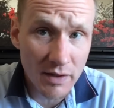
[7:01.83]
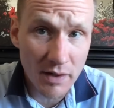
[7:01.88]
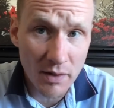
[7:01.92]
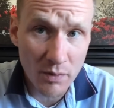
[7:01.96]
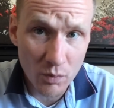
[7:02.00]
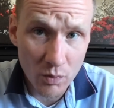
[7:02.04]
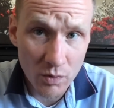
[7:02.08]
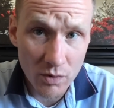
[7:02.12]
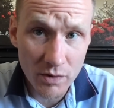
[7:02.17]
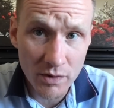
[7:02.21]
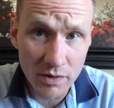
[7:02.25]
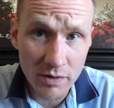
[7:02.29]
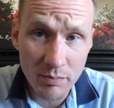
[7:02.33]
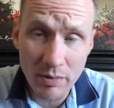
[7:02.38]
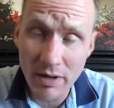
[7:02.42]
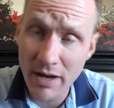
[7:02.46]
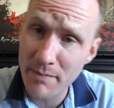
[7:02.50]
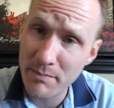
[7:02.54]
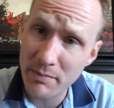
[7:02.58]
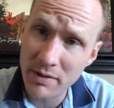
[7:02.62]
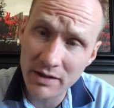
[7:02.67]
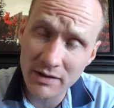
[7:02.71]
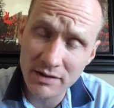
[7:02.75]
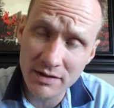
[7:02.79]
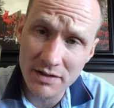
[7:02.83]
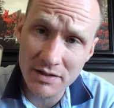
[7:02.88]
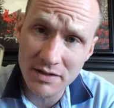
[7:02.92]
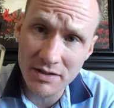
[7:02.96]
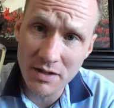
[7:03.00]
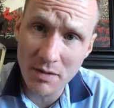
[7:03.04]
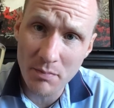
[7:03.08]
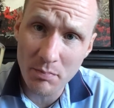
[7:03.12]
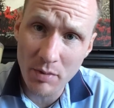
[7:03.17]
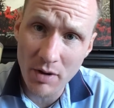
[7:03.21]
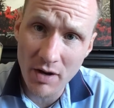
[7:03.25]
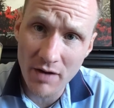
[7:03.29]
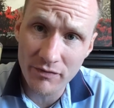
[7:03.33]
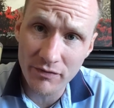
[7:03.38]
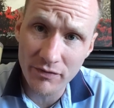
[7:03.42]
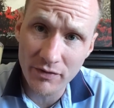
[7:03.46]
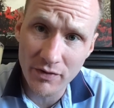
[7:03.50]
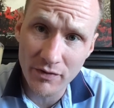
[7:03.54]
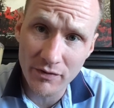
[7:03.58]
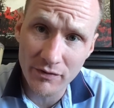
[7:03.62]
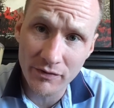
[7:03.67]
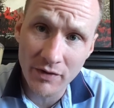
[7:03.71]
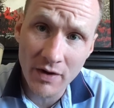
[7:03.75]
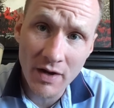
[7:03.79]
that I would, but I picked this up off
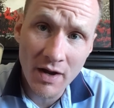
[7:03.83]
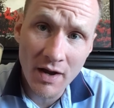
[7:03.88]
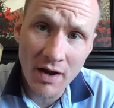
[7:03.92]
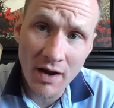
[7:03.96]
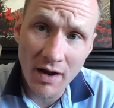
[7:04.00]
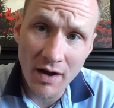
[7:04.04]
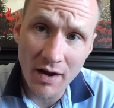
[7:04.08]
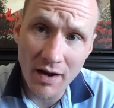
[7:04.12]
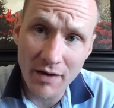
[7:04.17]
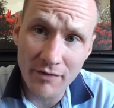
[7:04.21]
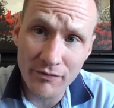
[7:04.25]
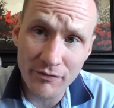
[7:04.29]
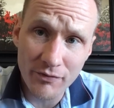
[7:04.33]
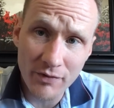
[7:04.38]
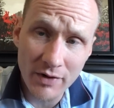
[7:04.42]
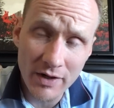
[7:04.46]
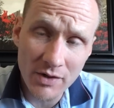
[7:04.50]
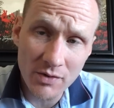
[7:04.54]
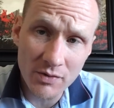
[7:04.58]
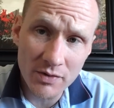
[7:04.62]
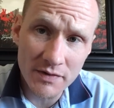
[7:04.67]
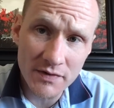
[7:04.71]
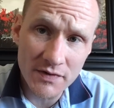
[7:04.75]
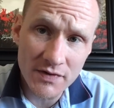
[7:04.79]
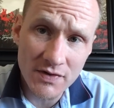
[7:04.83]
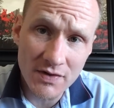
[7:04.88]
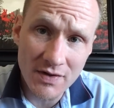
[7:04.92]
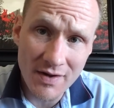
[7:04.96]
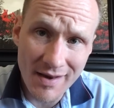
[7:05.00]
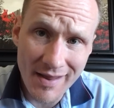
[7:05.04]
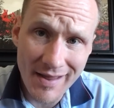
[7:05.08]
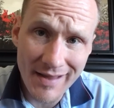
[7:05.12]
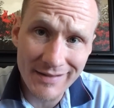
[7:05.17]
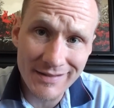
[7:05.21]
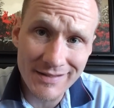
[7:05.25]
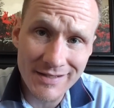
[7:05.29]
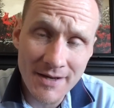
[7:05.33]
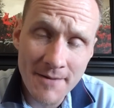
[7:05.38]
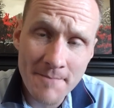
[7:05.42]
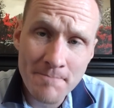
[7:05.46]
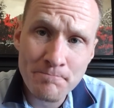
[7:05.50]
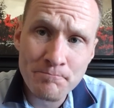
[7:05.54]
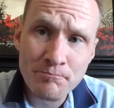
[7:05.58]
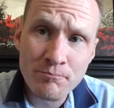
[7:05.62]
of uh, Fragrance Net